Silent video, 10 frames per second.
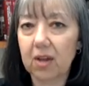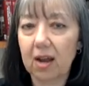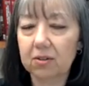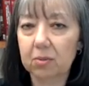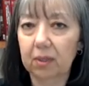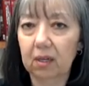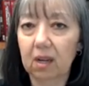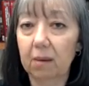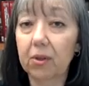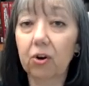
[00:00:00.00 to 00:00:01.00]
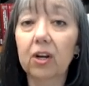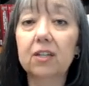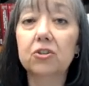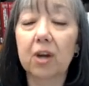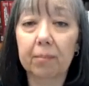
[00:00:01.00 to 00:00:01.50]
of taxable income, they're going
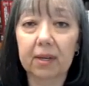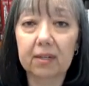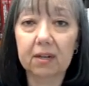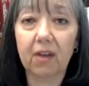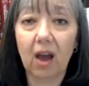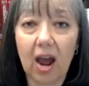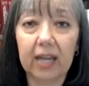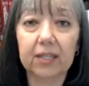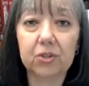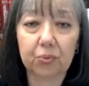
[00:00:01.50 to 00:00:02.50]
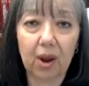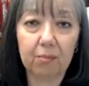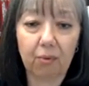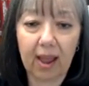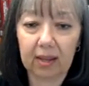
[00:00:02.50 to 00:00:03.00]
to jump into the highest
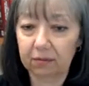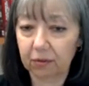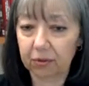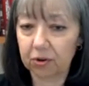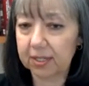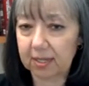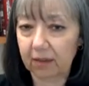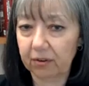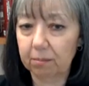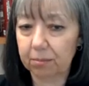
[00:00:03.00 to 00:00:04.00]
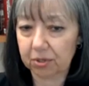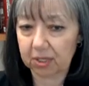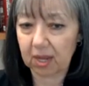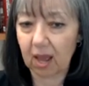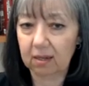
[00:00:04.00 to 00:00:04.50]
rate bracket of
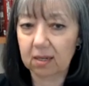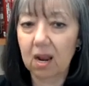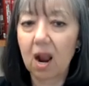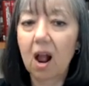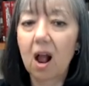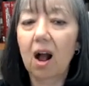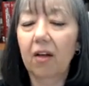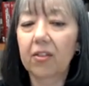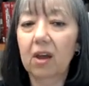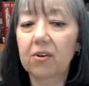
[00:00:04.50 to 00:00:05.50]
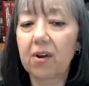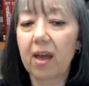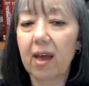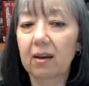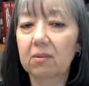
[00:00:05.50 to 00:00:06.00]
37%. On the other
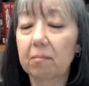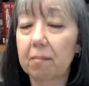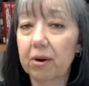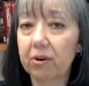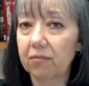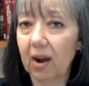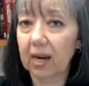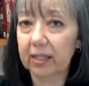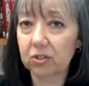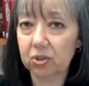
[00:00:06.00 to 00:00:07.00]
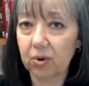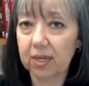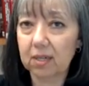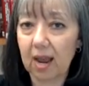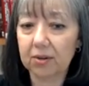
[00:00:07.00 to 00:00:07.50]
hand, married filing
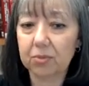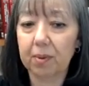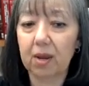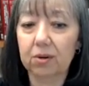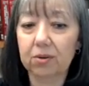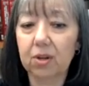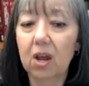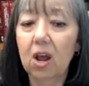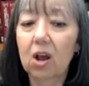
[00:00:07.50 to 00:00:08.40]
joint taxpayers